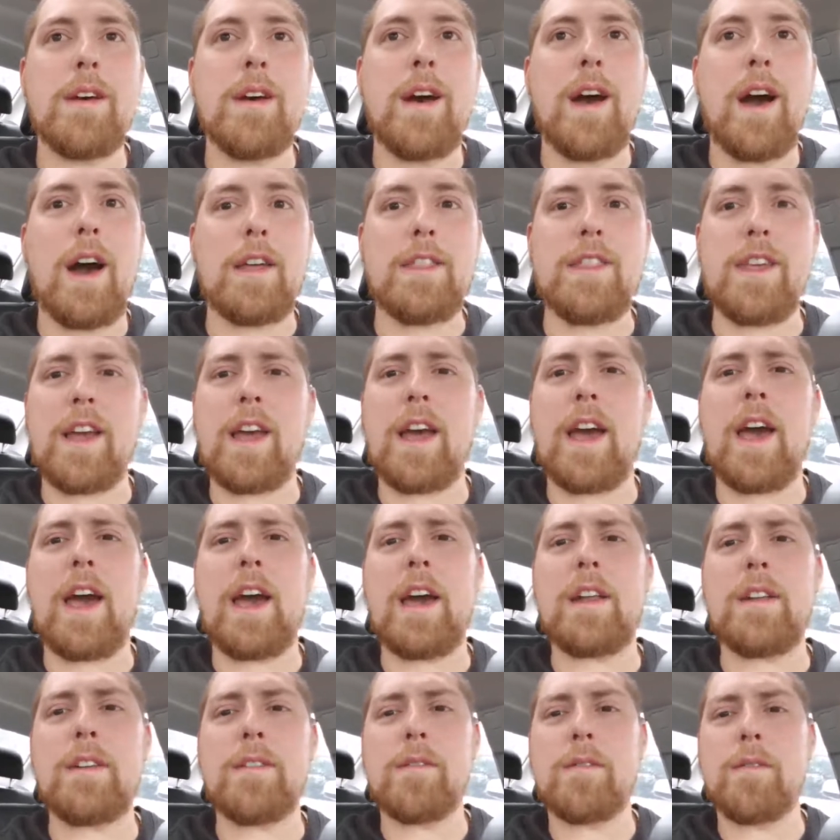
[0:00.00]
I think I
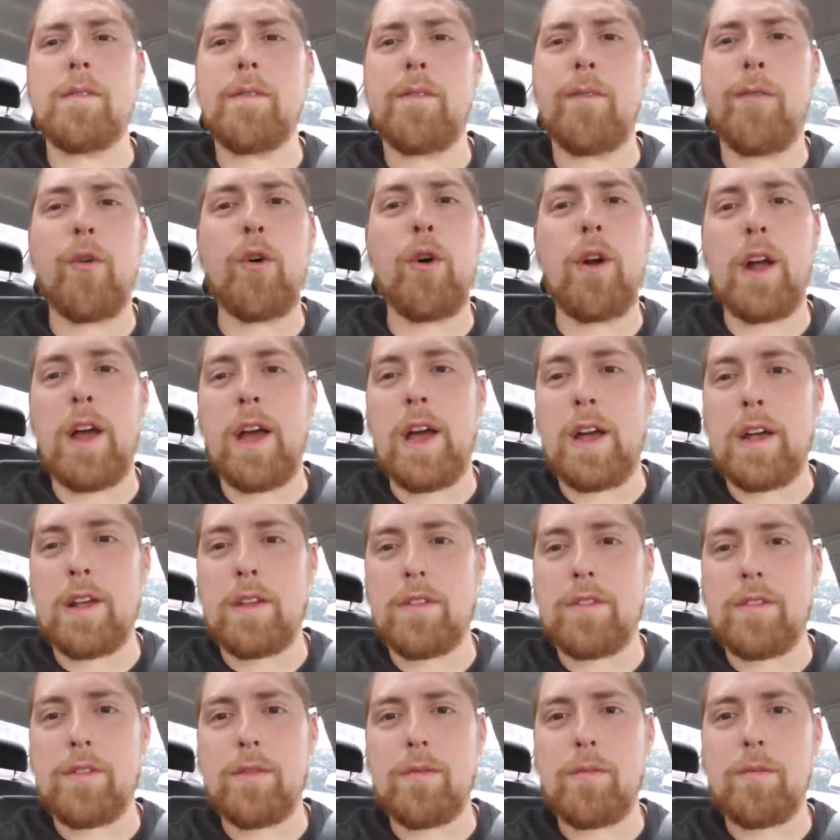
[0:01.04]
had 4
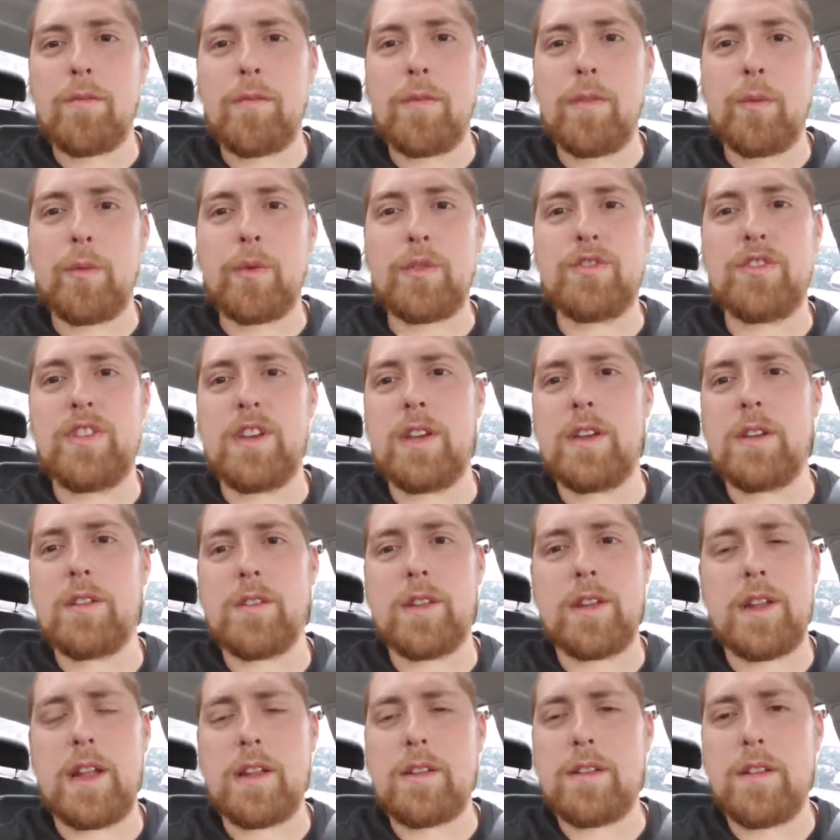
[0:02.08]
eggs with cheese,
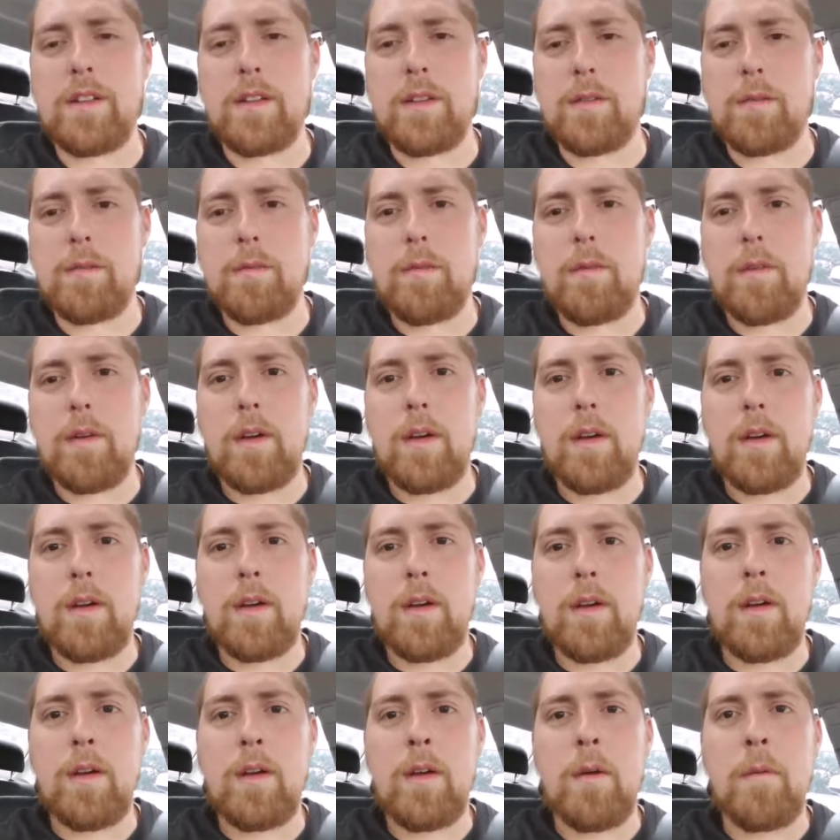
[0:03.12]
and that's it.
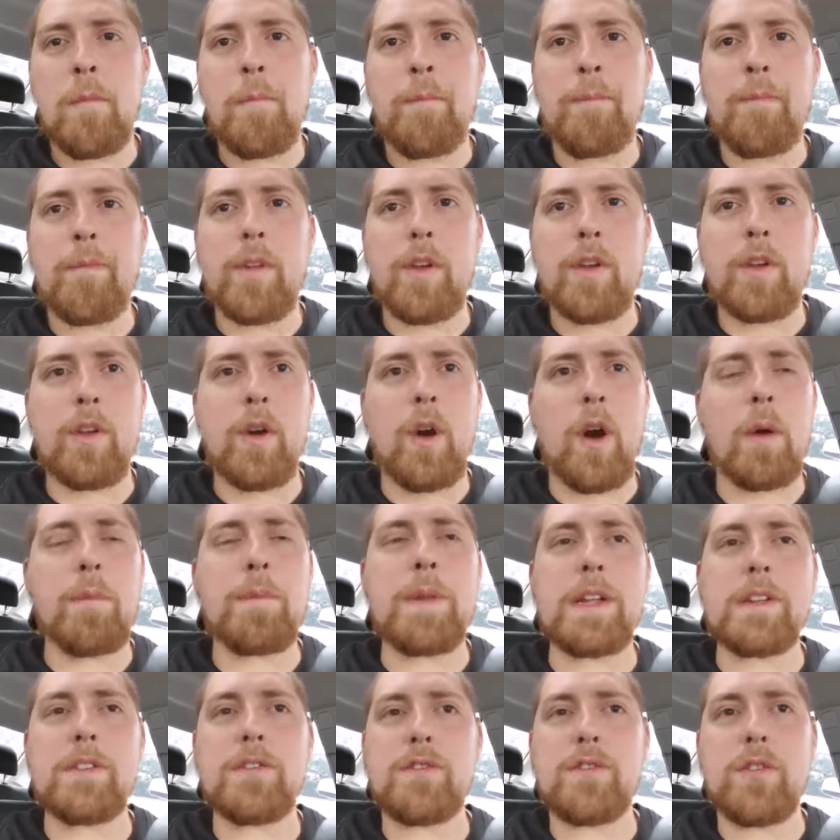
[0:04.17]
I'm
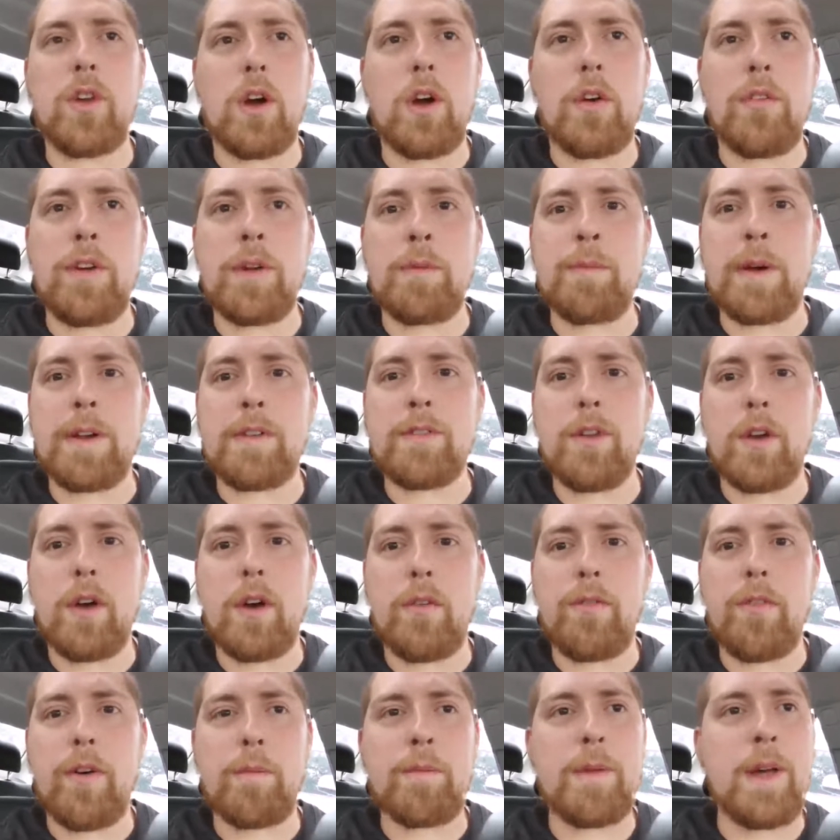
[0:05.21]
not starving
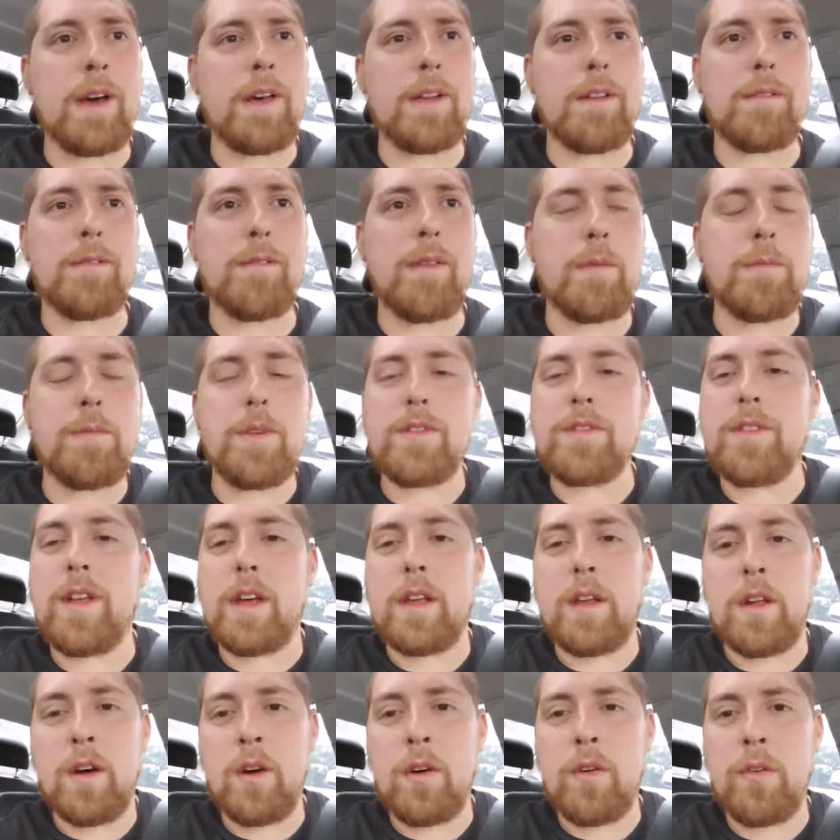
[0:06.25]
myself. I'm not. I'm just
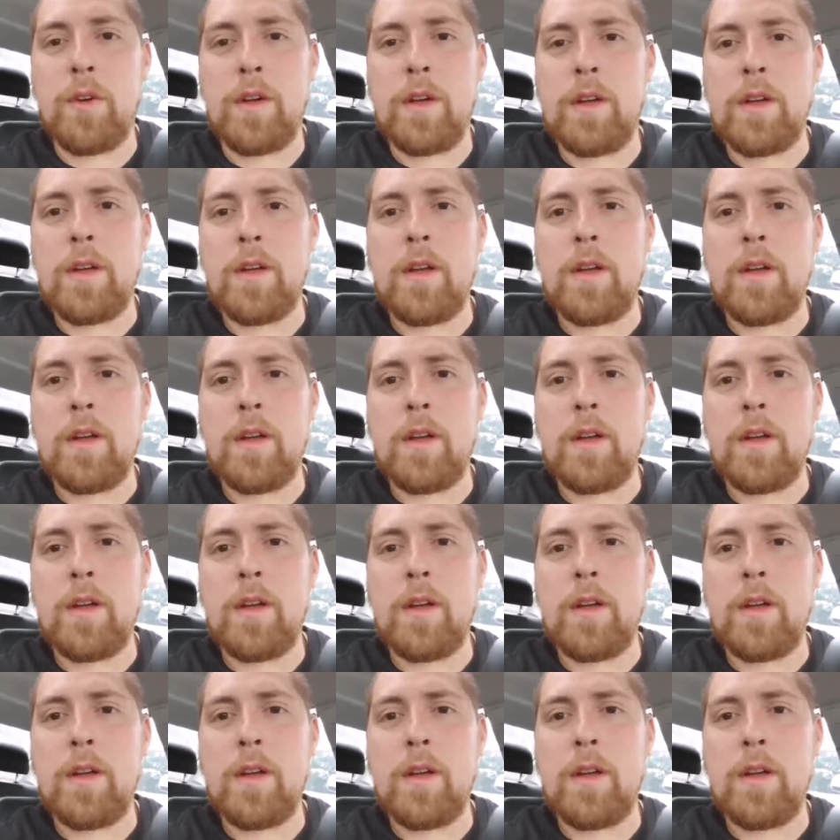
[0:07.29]
not hungry.